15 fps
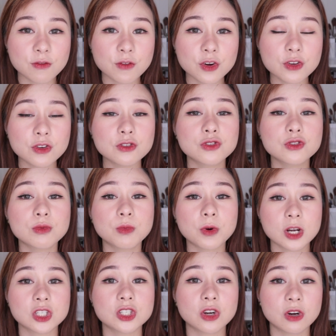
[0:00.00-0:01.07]
for you to
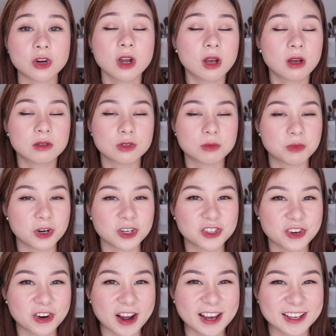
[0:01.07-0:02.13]
brush your
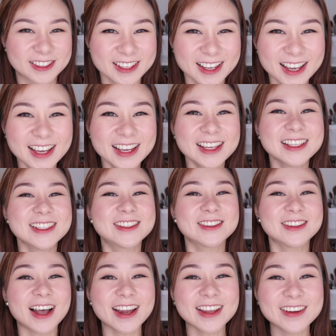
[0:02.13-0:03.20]
eyes to
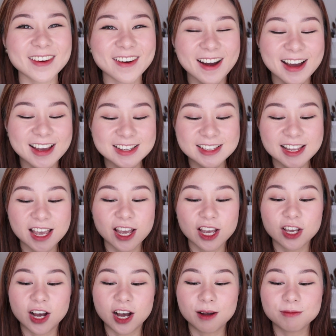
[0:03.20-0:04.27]
line your eyes,
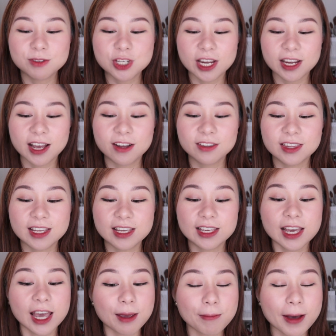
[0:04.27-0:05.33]
check out the
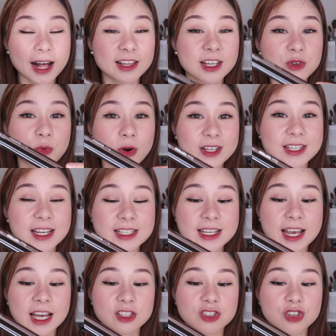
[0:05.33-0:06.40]
Kbeauty One Day
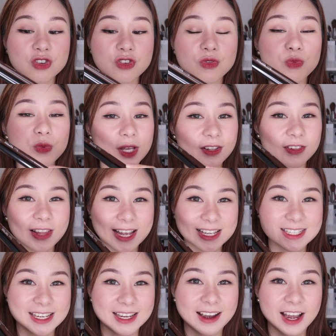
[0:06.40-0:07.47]
Tattoo Real
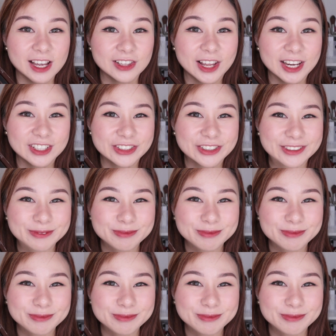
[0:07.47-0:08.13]
Lasting Eyeliner.